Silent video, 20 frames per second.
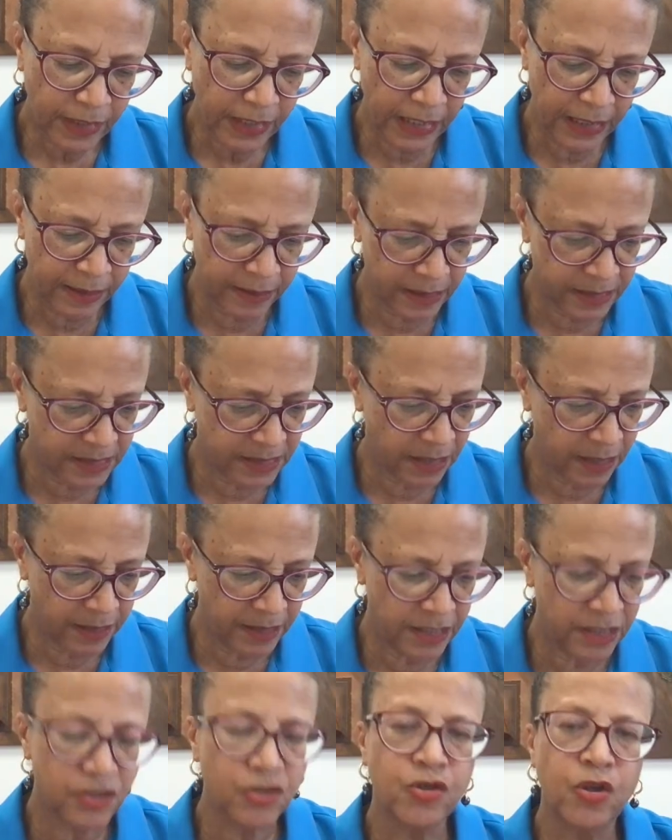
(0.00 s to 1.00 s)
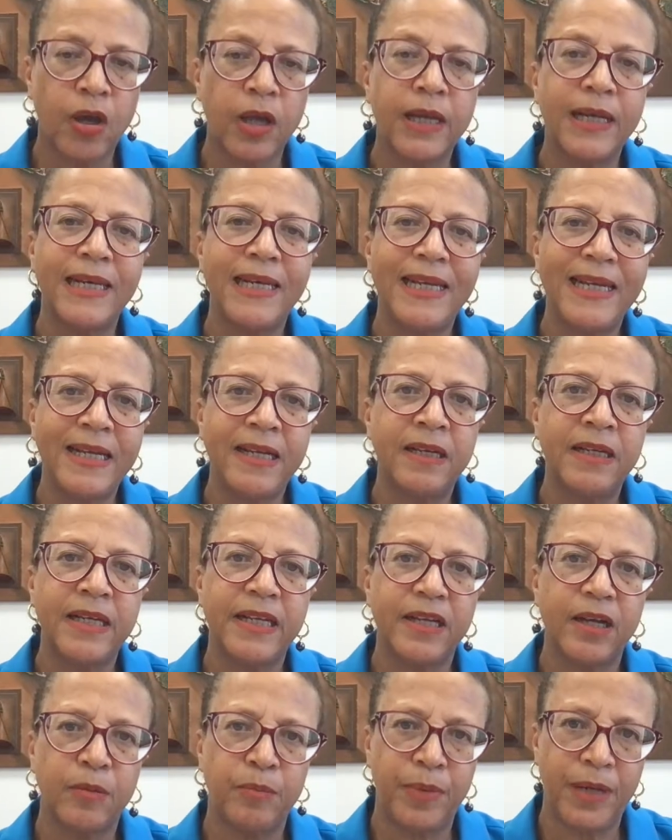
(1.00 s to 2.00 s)
And the son is not
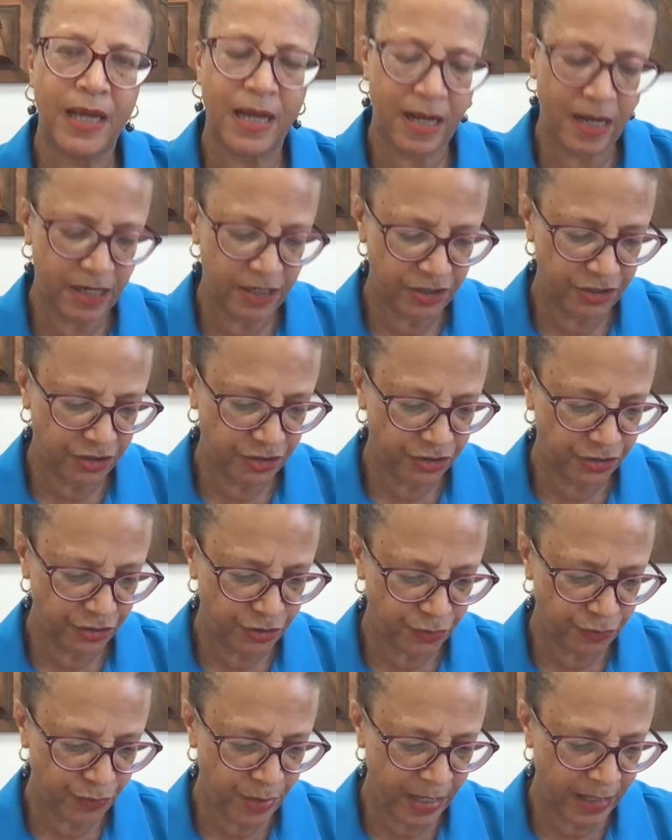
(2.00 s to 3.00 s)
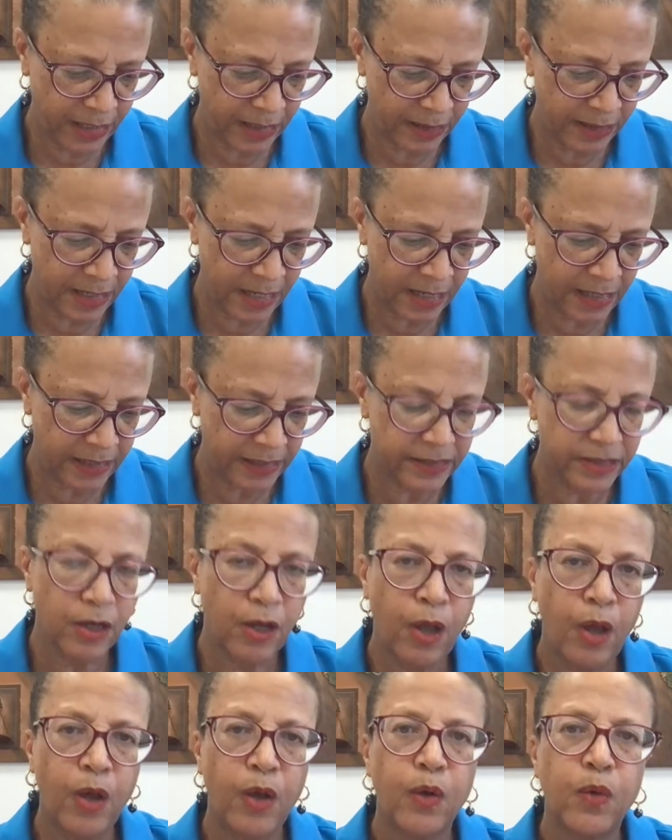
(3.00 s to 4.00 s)
legally obliged to recognize
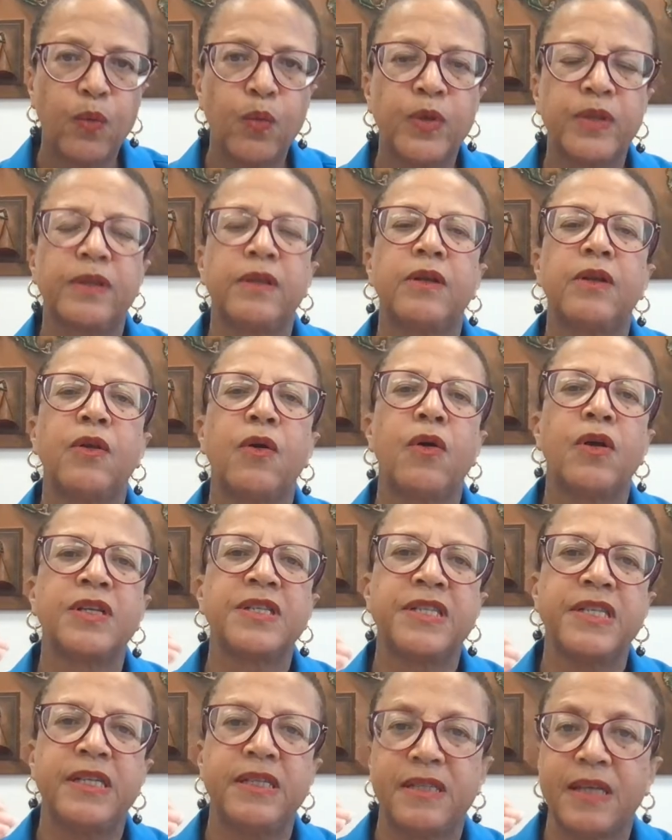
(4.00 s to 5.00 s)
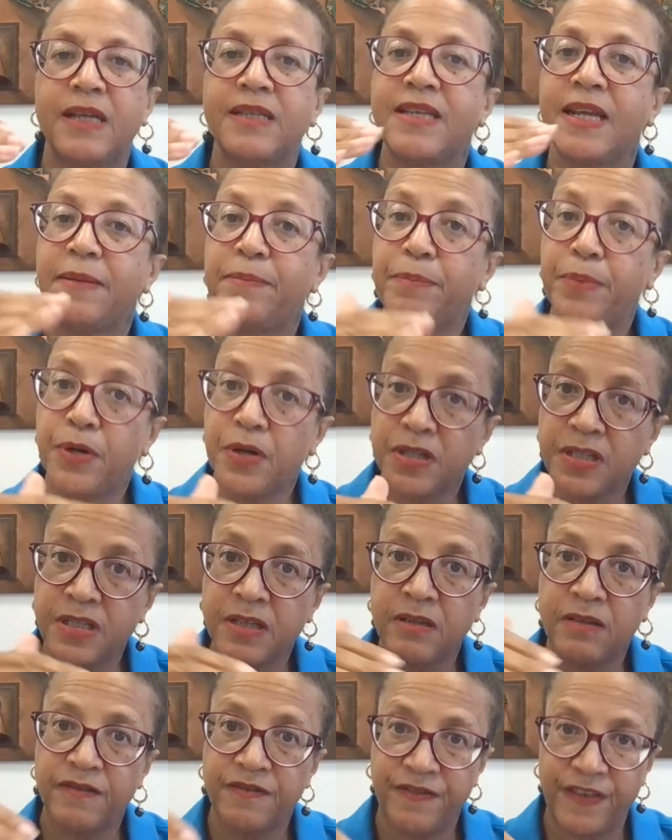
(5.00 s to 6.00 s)
what the law sees as a
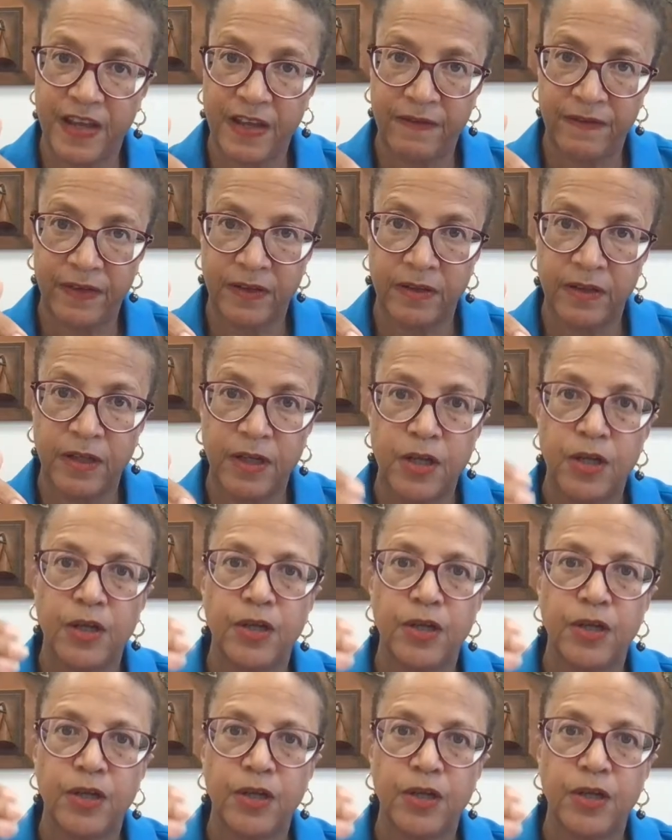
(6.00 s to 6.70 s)
personal favor